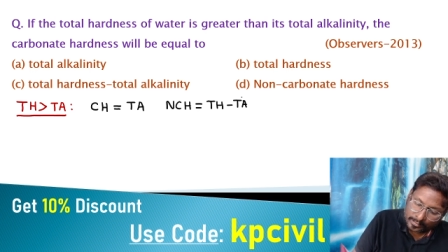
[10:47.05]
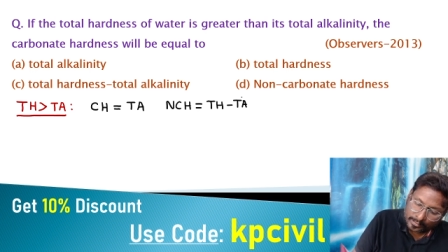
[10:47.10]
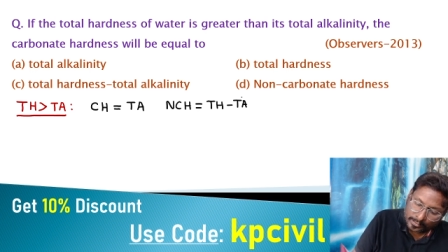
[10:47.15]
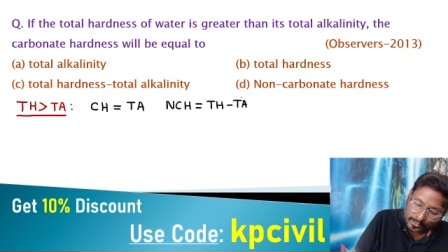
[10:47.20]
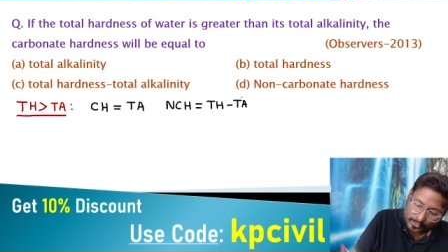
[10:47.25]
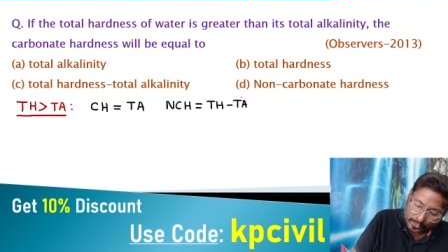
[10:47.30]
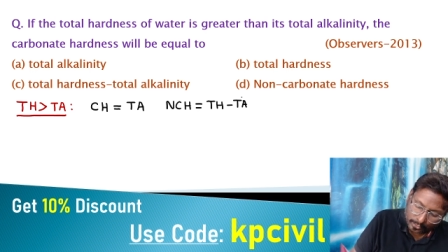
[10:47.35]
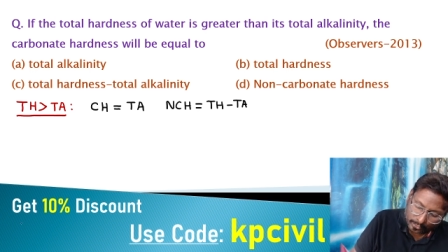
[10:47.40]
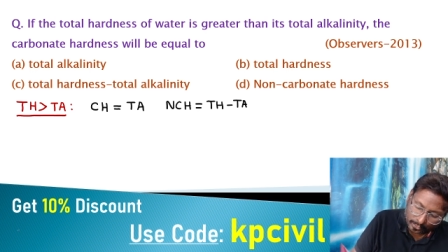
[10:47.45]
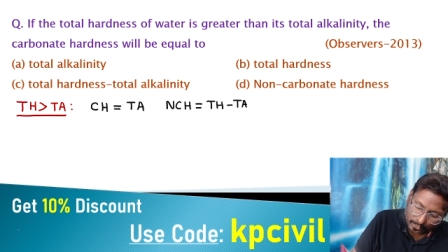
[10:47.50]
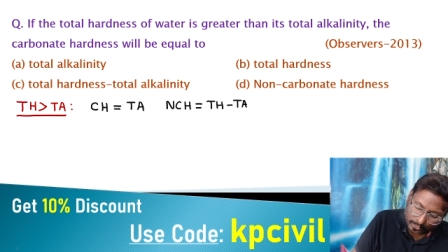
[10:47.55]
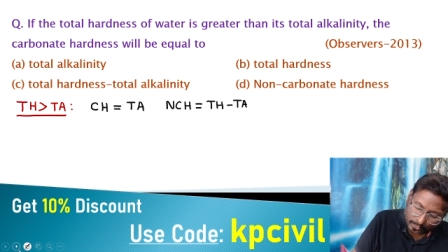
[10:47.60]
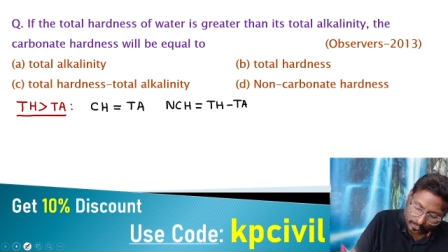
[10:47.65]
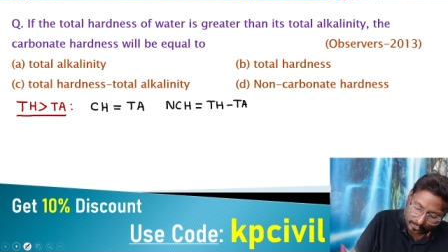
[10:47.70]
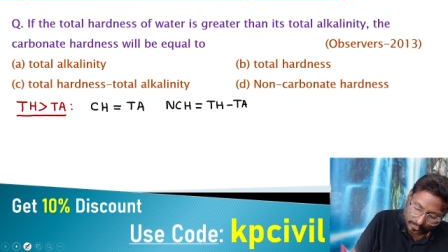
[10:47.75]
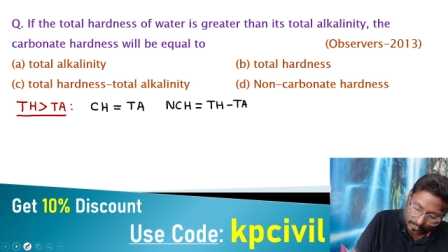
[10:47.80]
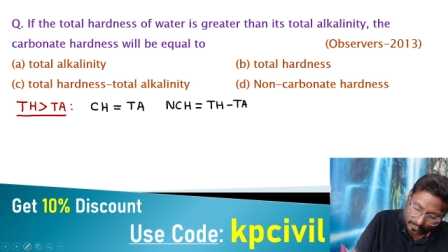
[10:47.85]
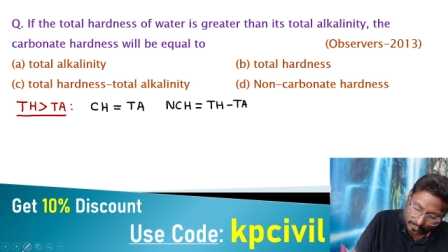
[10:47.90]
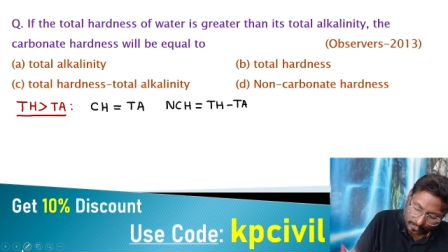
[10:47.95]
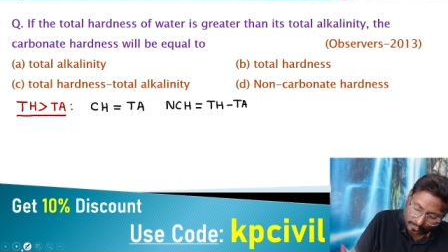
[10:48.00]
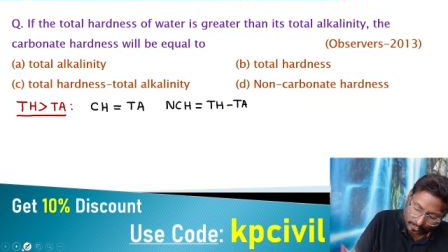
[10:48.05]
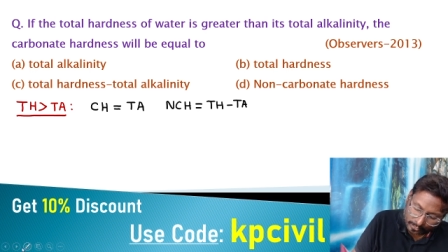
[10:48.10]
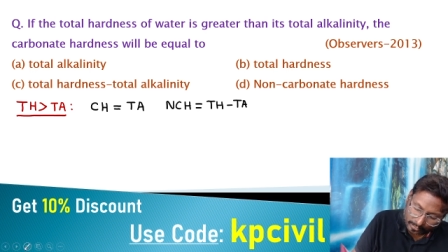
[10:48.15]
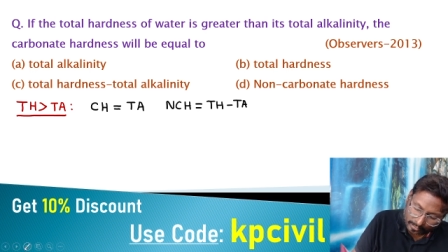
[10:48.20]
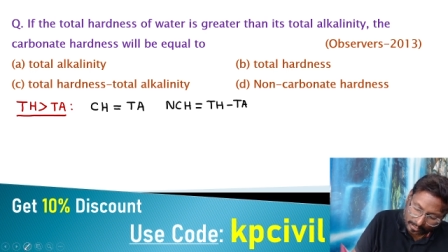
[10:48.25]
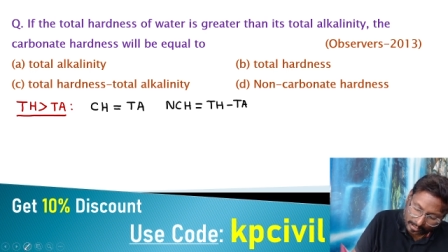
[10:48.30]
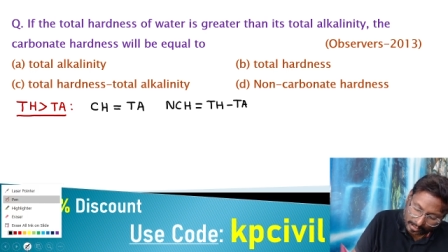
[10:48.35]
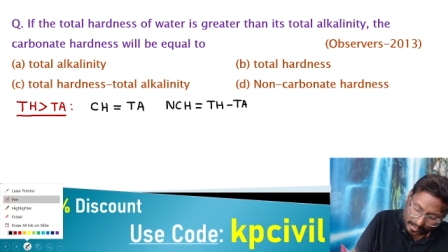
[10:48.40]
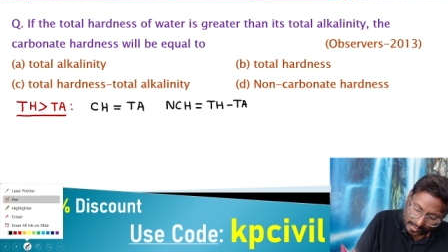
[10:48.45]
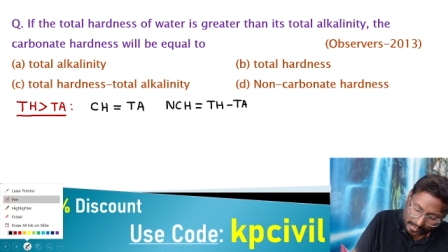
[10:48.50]
So,
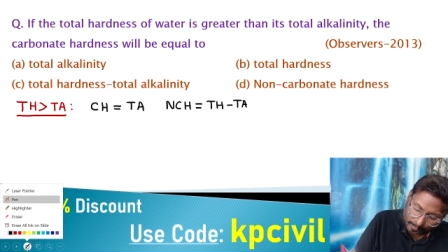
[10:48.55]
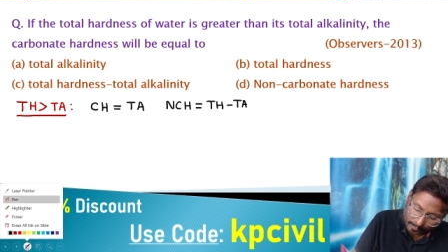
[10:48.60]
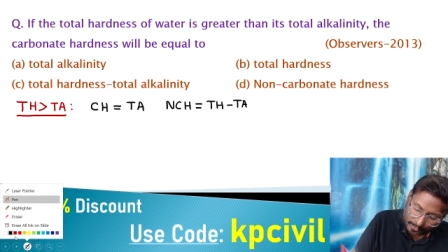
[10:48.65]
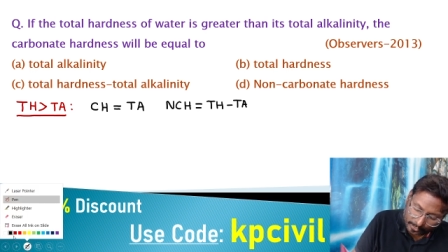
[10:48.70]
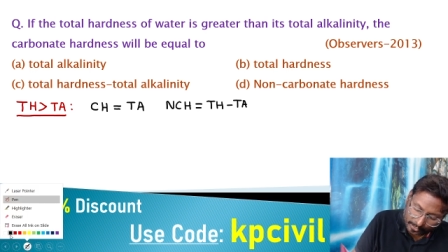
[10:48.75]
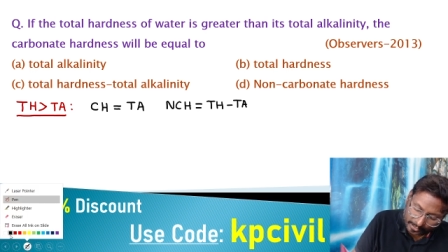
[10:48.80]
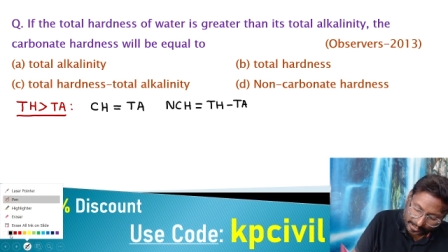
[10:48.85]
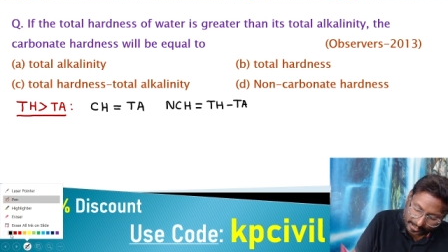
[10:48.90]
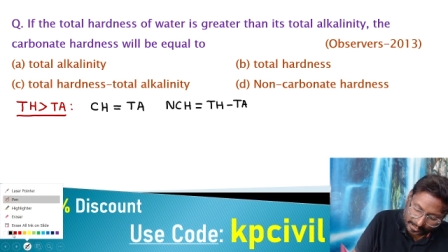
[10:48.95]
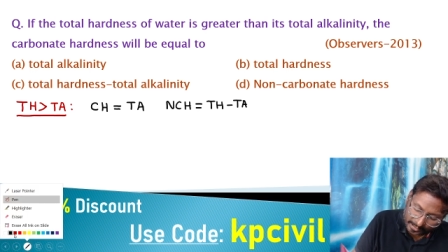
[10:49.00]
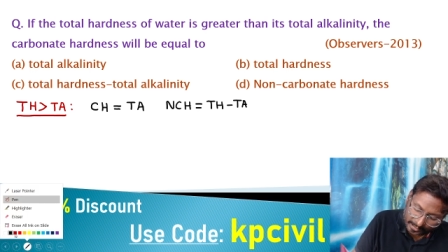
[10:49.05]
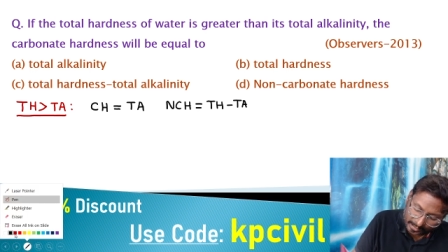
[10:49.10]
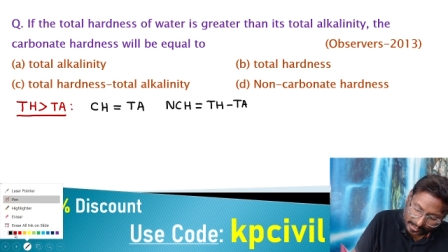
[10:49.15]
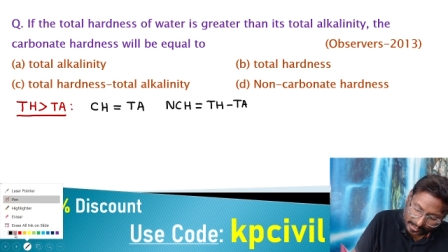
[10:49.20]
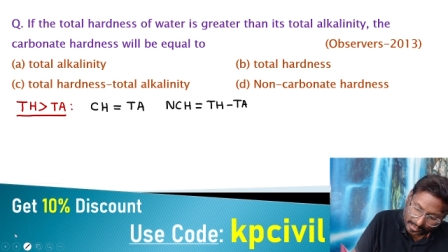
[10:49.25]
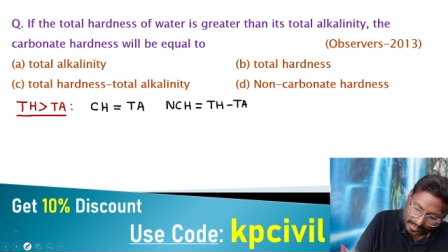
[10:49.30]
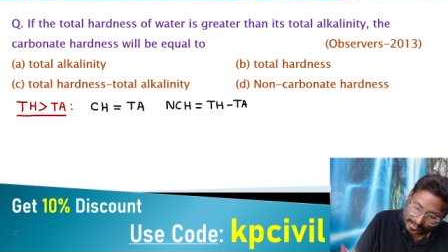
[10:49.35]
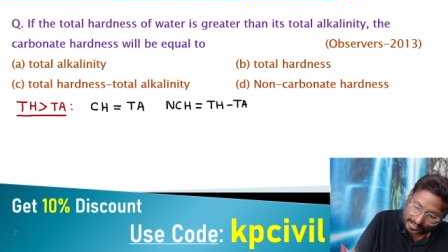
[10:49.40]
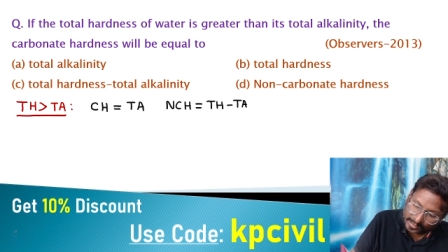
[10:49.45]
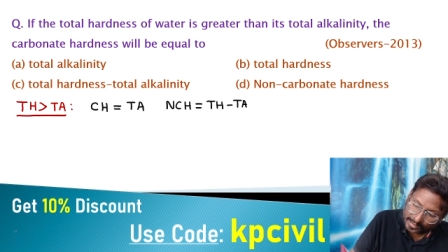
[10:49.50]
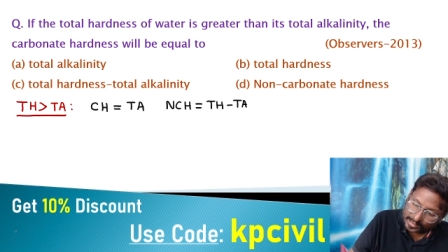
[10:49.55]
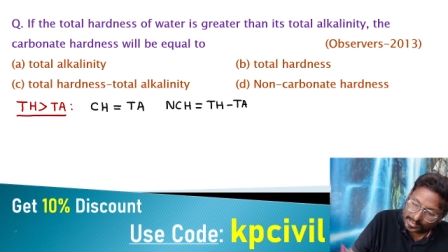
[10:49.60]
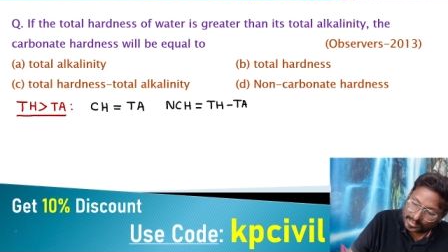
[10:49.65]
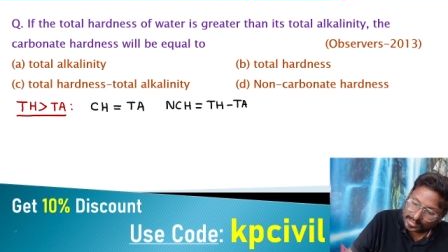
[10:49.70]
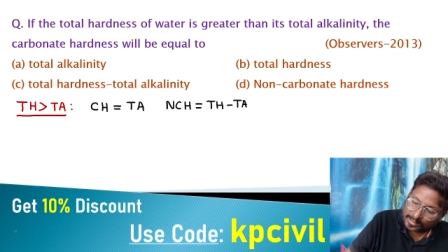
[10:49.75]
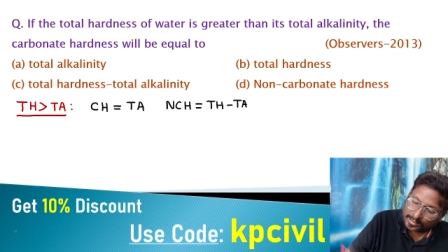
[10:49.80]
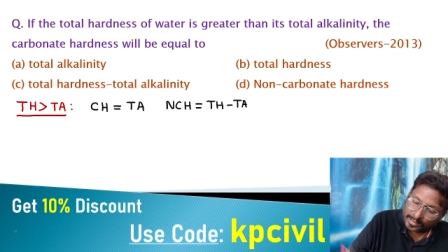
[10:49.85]
carbonate hardness,